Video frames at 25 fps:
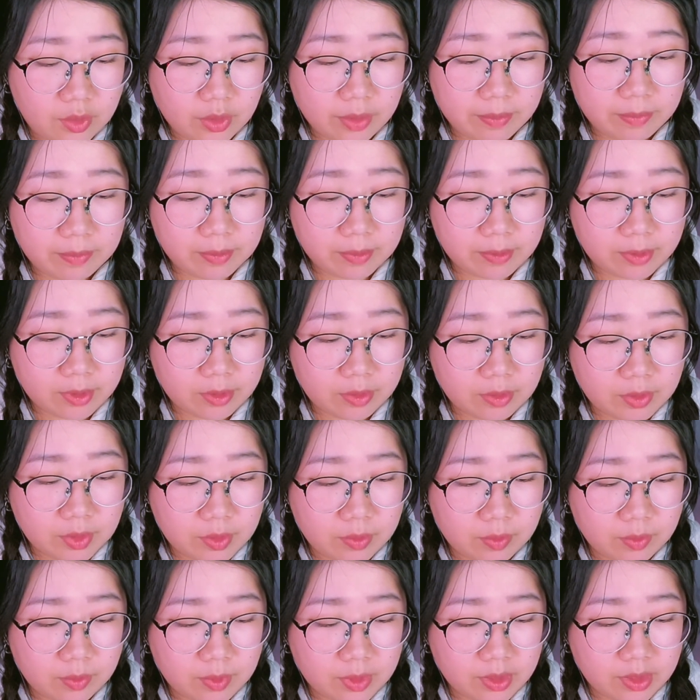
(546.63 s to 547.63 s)
You are
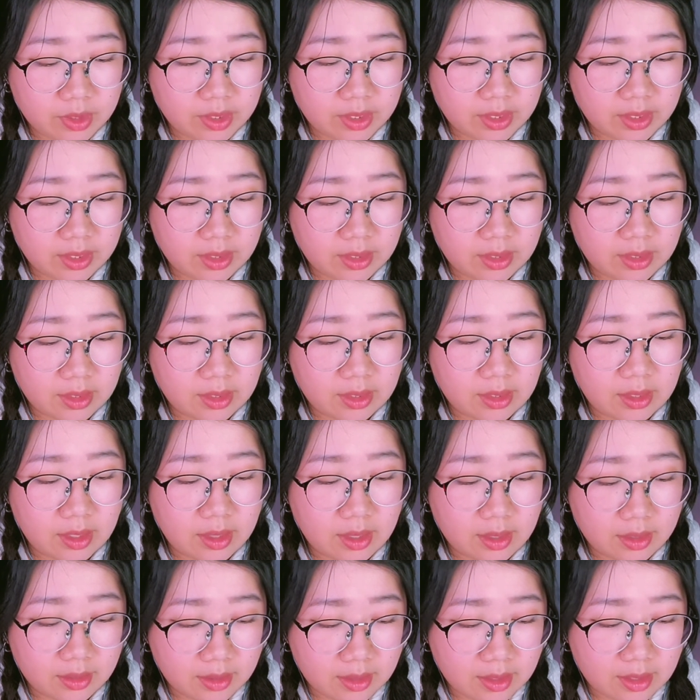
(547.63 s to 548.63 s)
prone to
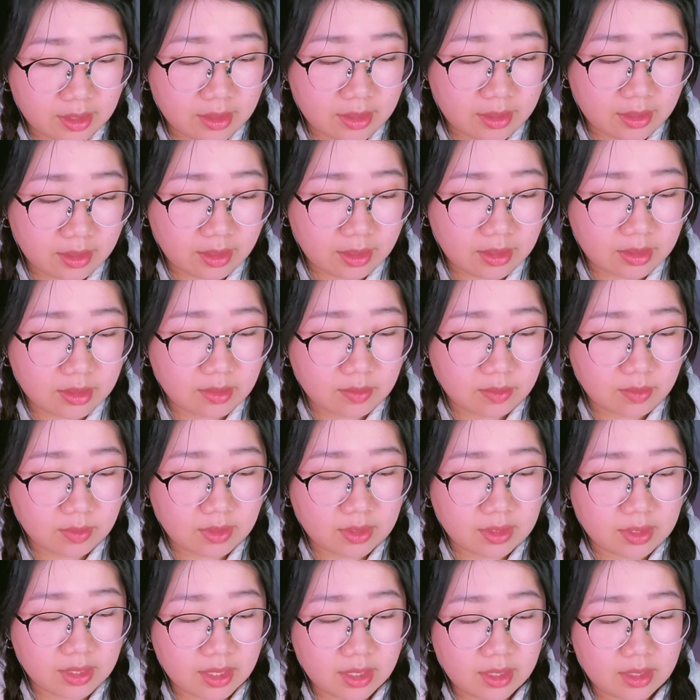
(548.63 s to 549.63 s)
worrying that
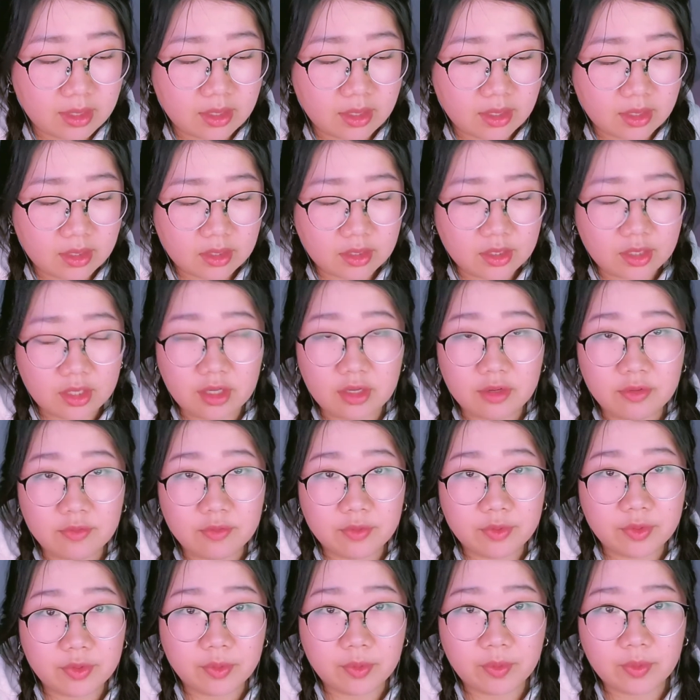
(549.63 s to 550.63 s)
things will take a
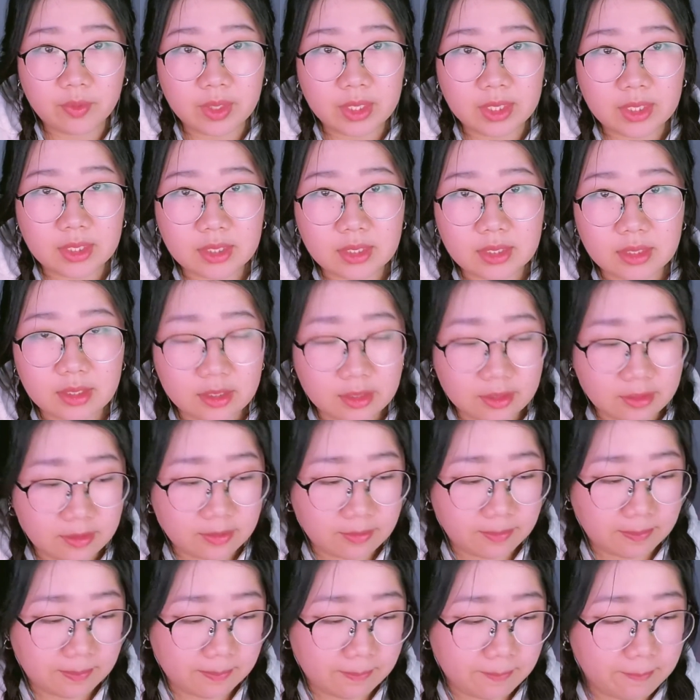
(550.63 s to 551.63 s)
turn for the worst.